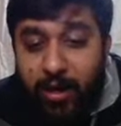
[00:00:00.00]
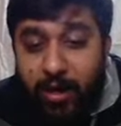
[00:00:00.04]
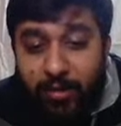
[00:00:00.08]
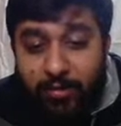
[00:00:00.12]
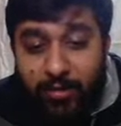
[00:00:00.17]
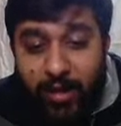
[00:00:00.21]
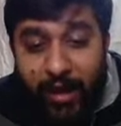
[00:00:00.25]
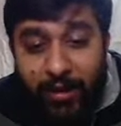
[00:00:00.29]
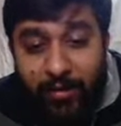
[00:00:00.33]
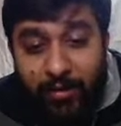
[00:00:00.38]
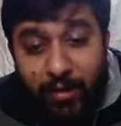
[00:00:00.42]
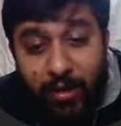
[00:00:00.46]

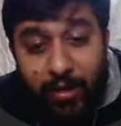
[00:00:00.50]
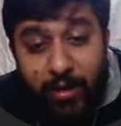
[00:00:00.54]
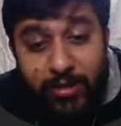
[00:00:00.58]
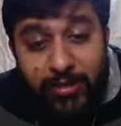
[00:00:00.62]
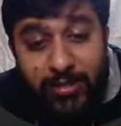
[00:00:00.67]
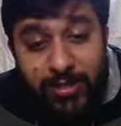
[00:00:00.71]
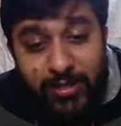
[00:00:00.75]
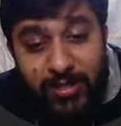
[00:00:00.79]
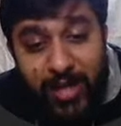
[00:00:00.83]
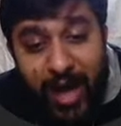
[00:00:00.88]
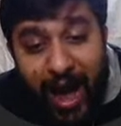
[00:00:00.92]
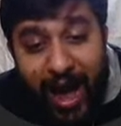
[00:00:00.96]
then
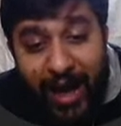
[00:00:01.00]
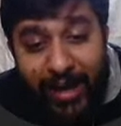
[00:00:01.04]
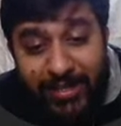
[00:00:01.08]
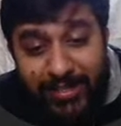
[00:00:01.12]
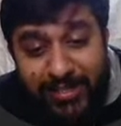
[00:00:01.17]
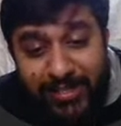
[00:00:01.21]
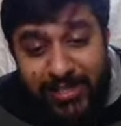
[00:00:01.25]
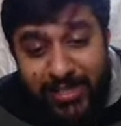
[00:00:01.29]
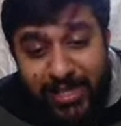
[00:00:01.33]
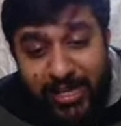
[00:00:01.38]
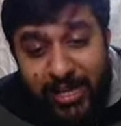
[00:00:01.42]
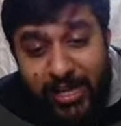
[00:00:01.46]
psi
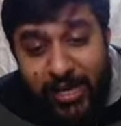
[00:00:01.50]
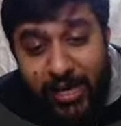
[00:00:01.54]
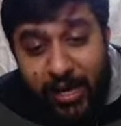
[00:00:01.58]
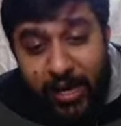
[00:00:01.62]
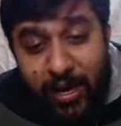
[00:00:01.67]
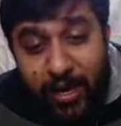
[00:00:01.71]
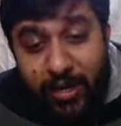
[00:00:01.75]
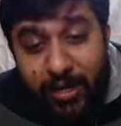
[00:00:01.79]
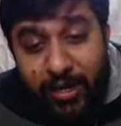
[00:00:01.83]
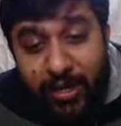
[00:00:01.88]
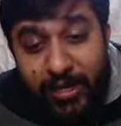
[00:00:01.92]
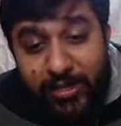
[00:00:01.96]
C
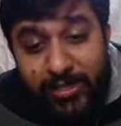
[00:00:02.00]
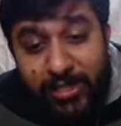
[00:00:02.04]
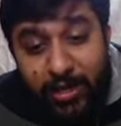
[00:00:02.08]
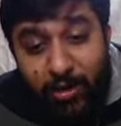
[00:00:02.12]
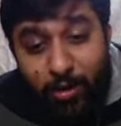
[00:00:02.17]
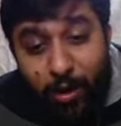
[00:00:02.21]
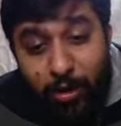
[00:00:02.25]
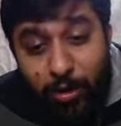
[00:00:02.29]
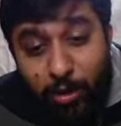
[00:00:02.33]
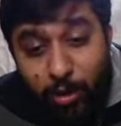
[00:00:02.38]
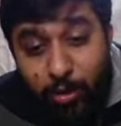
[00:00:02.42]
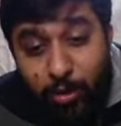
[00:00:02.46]
is
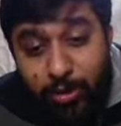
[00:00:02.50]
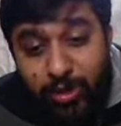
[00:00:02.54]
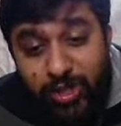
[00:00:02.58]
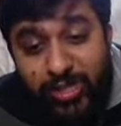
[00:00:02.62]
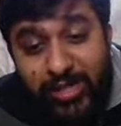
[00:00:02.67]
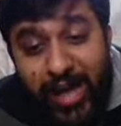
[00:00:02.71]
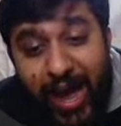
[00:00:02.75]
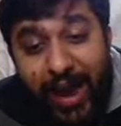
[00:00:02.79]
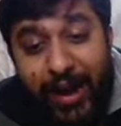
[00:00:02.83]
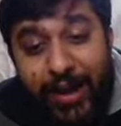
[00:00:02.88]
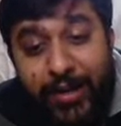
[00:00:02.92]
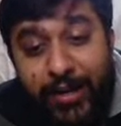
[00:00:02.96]
equal to
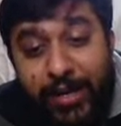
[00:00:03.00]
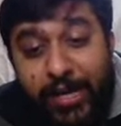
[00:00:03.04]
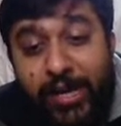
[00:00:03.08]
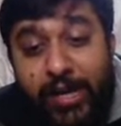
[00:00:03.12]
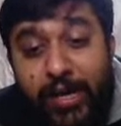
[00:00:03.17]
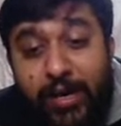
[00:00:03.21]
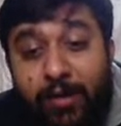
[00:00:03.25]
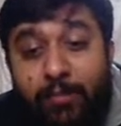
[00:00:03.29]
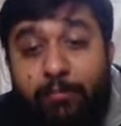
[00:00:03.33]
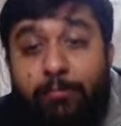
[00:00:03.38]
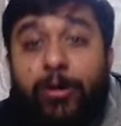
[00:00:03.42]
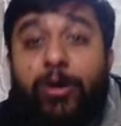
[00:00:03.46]
psi
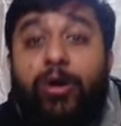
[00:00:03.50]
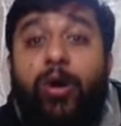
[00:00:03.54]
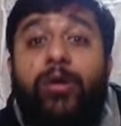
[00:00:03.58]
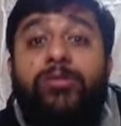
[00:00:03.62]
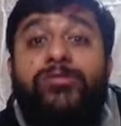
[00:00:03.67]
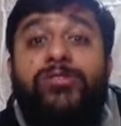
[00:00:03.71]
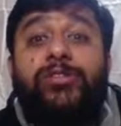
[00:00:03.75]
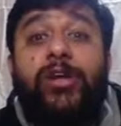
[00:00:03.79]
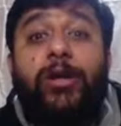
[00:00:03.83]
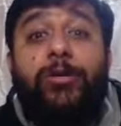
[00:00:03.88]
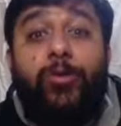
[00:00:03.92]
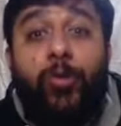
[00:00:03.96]
D
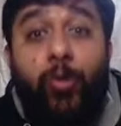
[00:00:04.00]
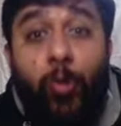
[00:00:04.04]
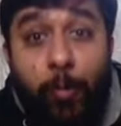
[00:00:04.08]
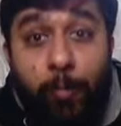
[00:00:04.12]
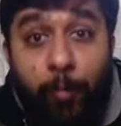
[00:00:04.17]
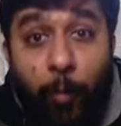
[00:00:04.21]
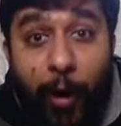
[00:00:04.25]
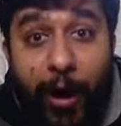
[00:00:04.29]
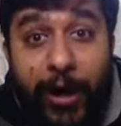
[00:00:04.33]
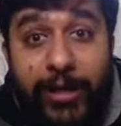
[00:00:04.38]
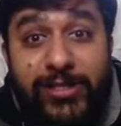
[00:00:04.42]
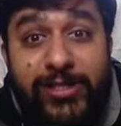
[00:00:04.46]
because the 2
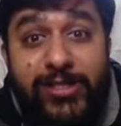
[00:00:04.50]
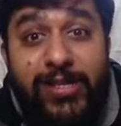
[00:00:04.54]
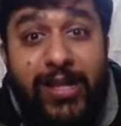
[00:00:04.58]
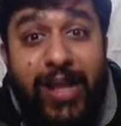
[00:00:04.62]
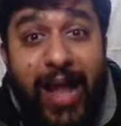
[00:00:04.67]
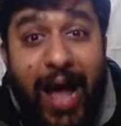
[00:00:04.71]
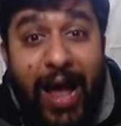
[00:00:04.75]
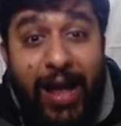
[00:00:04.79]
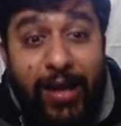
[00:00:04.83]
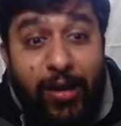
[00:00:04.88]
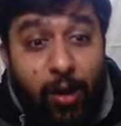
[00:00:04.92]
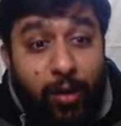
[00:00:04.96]
points
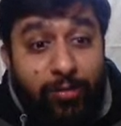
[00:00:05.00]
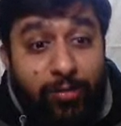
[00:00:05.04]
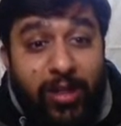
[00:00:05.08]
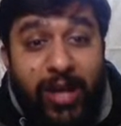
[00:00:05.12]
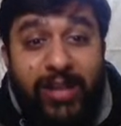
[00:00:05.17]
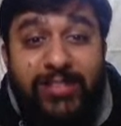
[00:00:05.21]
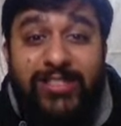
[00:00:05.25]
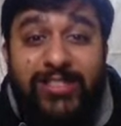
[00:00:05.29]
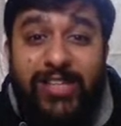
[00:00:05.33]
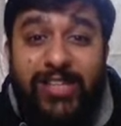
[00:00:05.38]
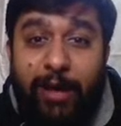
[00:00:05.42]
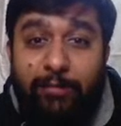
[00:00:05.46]
lie on the
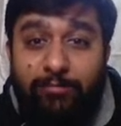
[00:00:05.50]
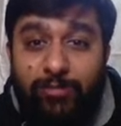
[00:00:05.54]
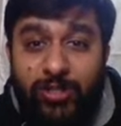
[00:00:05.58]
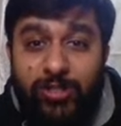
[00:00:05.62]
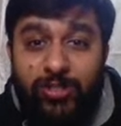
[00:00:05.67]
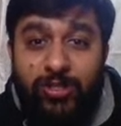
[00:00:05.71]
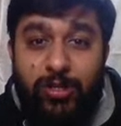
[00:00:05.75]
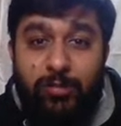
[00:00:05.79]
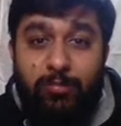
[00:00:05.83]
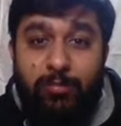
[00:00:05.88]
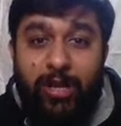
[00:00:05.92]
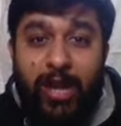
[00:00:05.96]
same
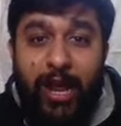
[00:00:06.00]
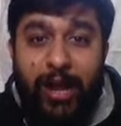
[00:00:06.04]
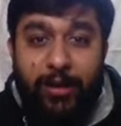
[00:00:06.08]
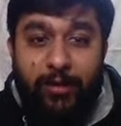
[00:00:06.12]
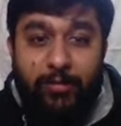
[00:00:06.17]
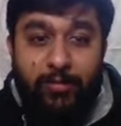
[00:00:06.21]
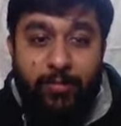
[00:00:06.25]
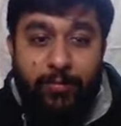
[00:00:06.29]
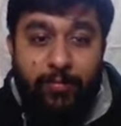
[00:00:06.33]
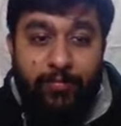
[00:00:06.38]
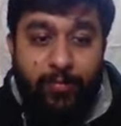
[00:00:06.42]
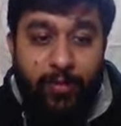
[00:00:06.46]
streamline.